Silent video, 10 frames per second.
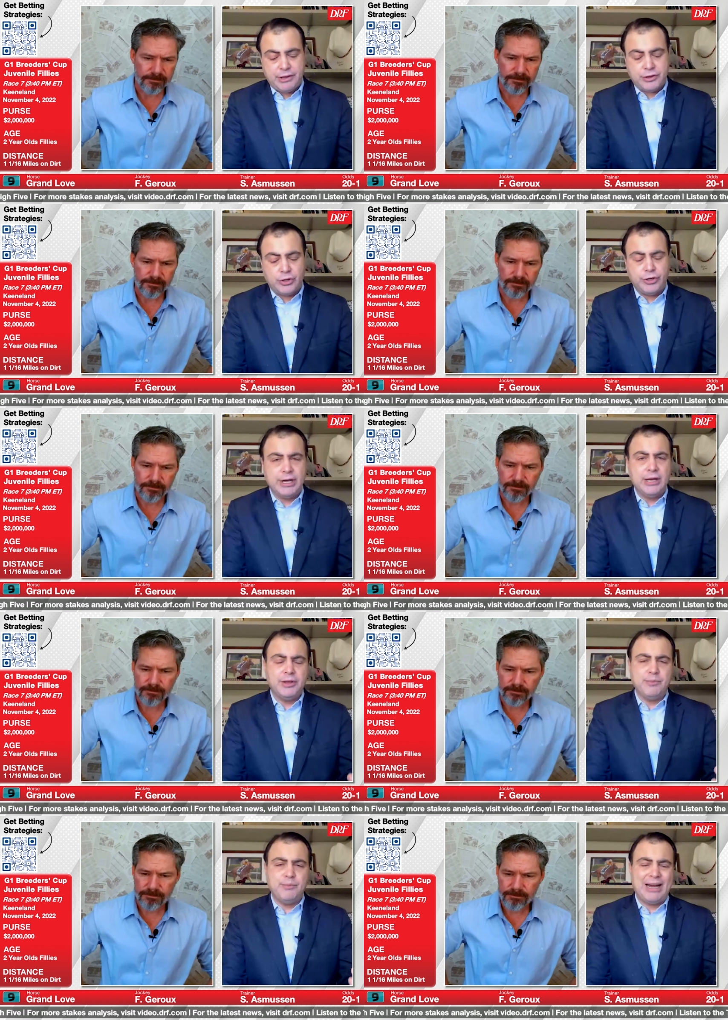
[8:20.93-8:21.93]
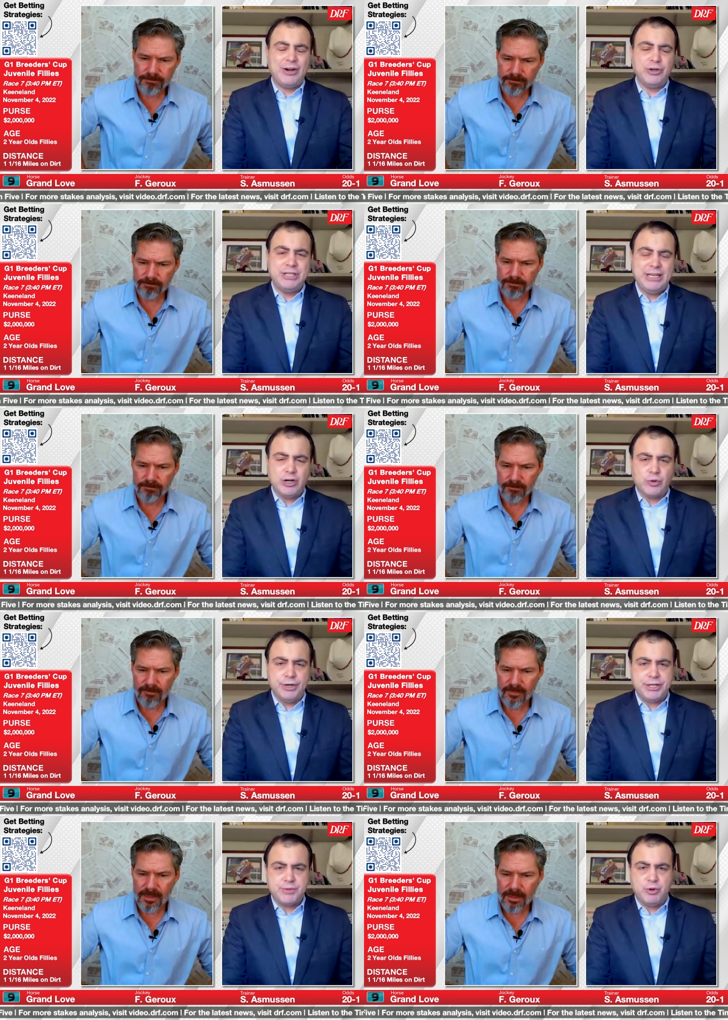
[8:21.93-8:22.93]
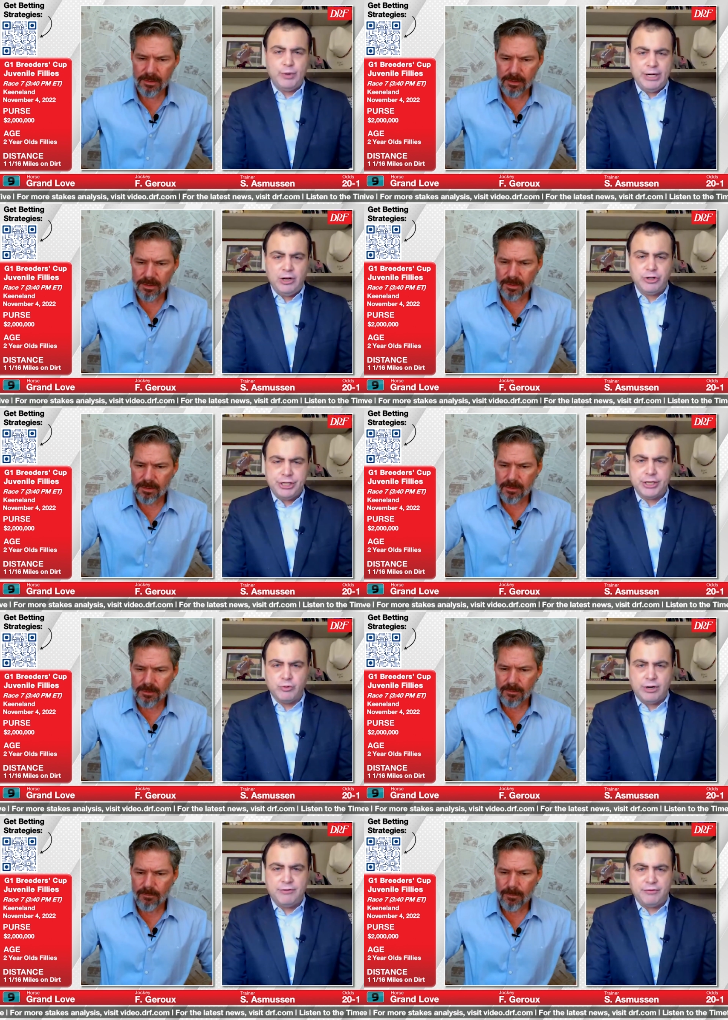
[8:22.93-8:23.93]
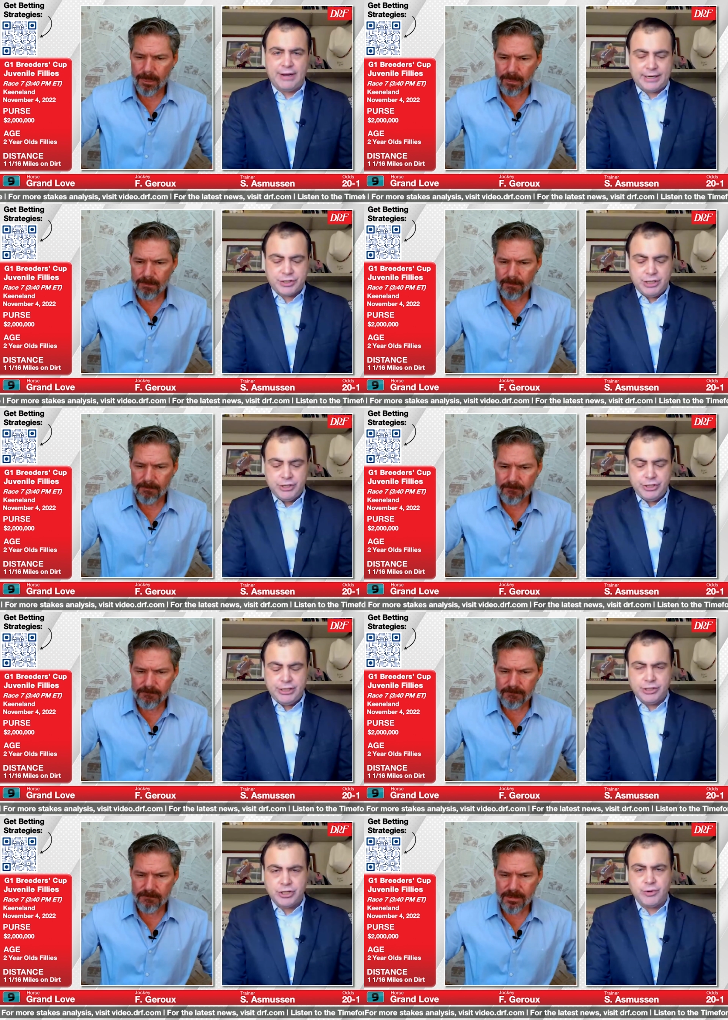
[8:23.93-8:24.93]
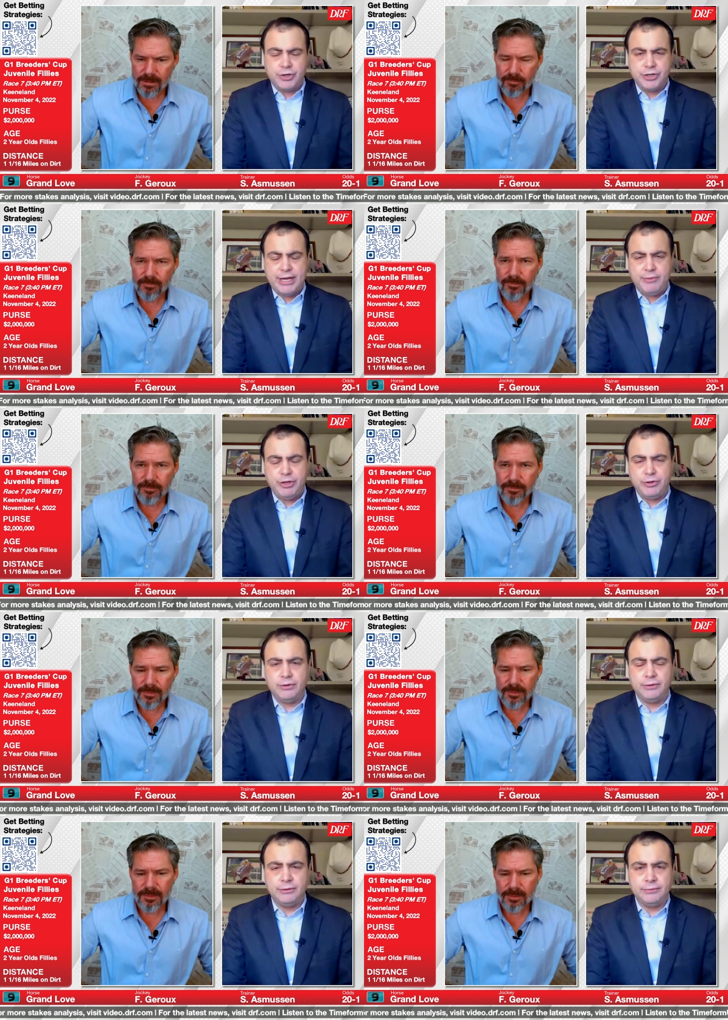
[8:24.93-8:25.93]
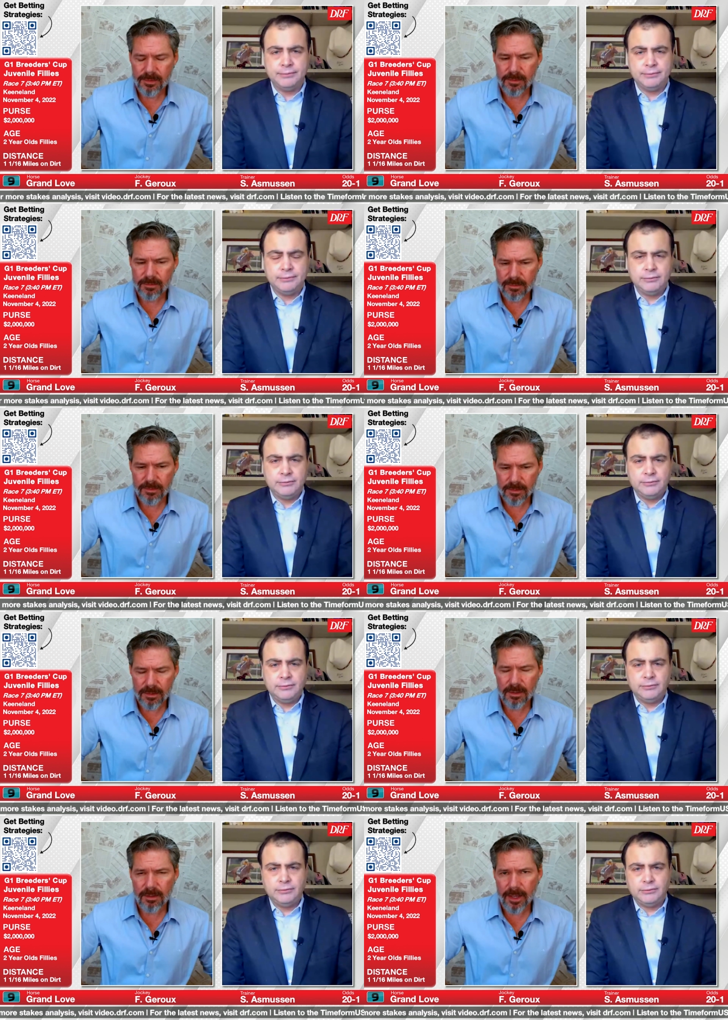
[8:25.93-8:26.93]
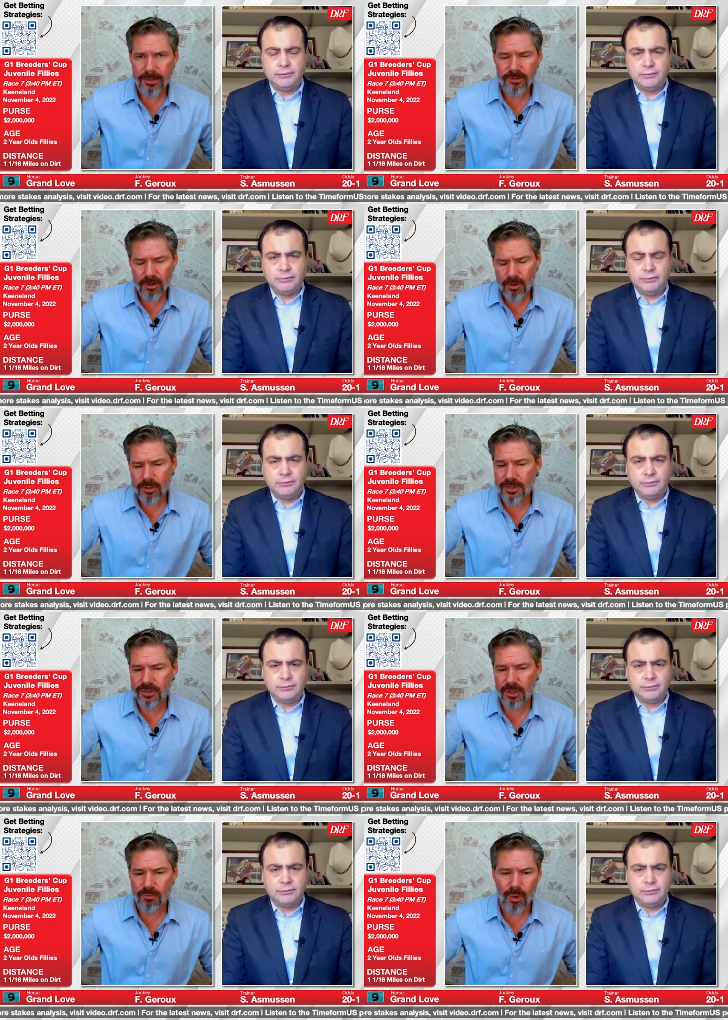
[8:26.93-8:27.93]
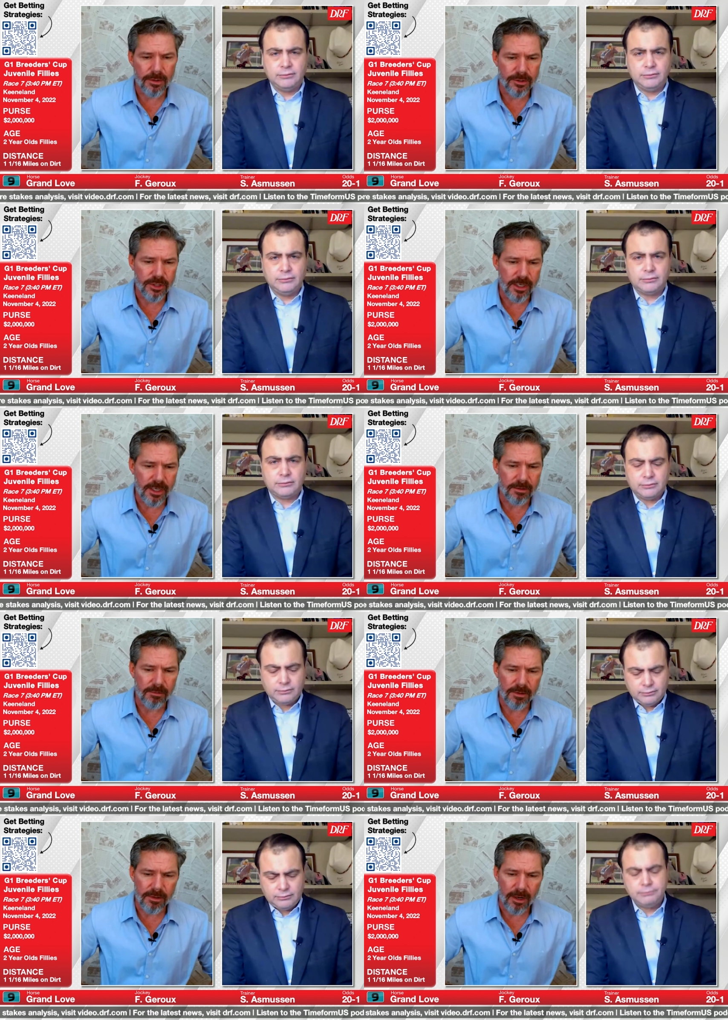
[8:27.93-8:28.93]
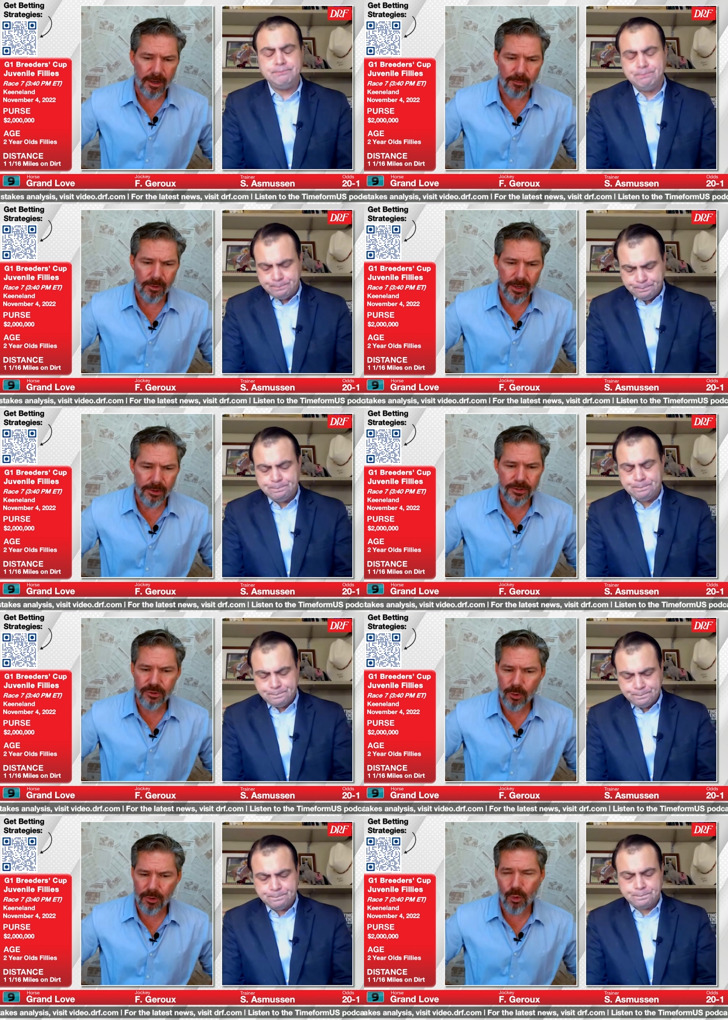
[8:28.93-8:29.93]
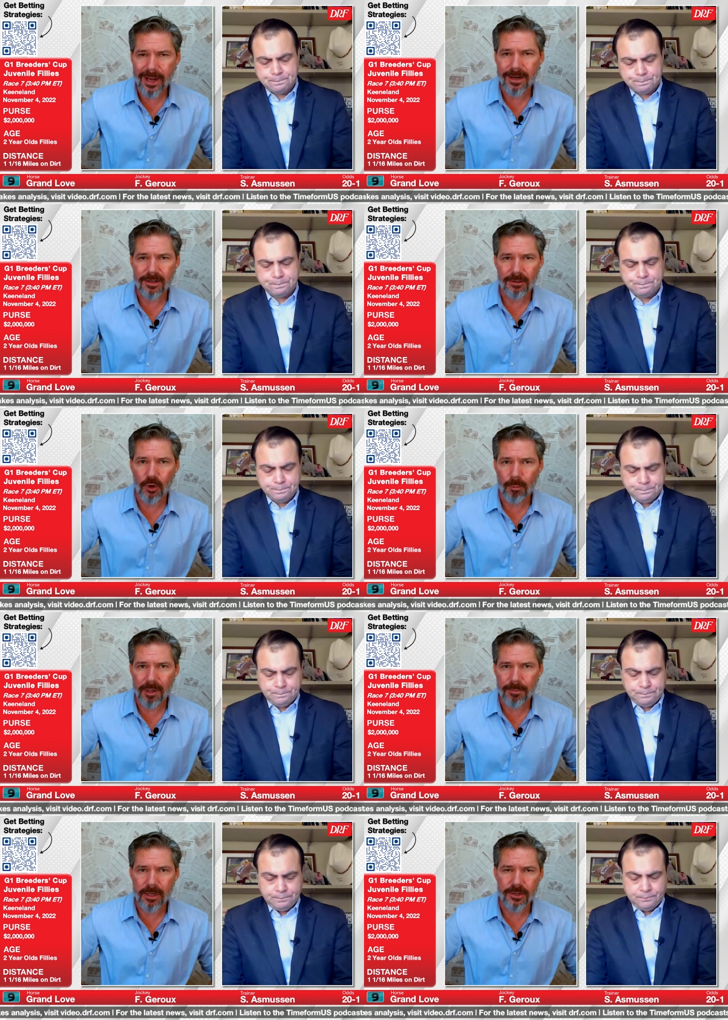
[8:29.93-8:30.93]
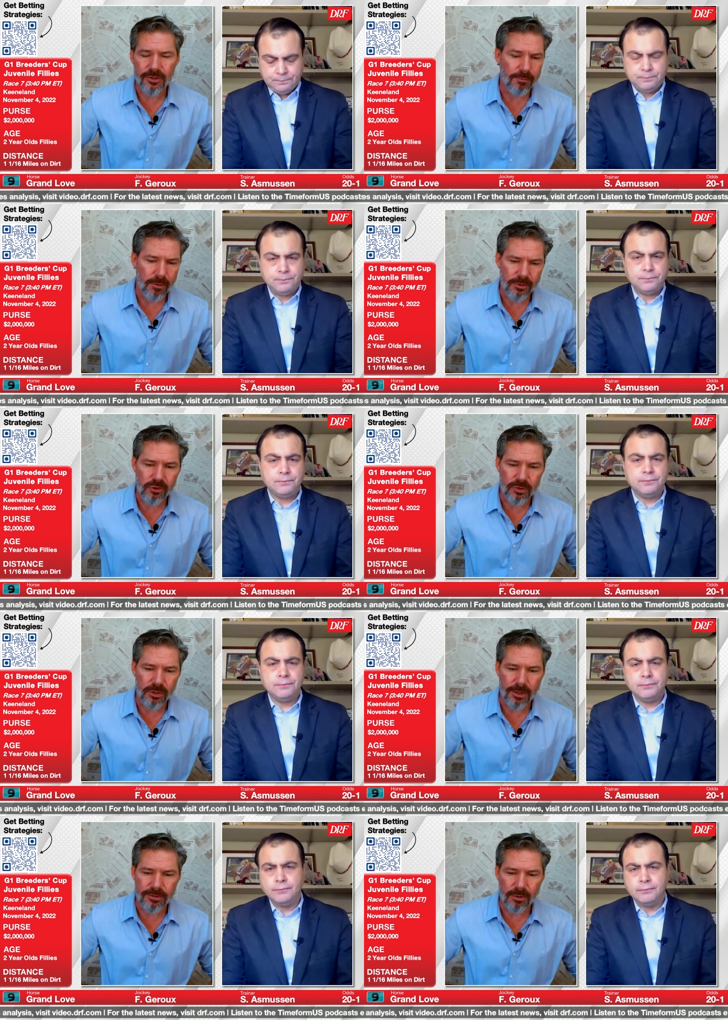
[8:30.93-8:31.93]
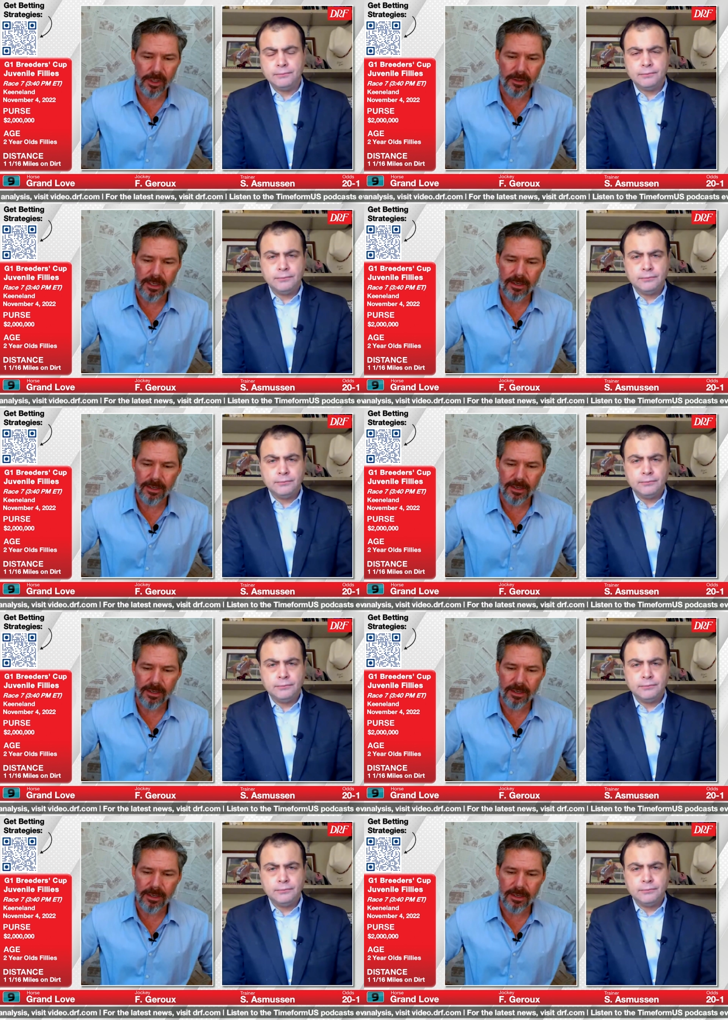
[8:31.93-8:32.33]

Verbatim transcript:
Speaker 1: third. The Beyer decreased, but we know she can run fast. She did so in her debut.
Speaker 2: Yeah, it's all a question of whether she can, um, you know, just sort of rate a little bit because in her first two starts, it really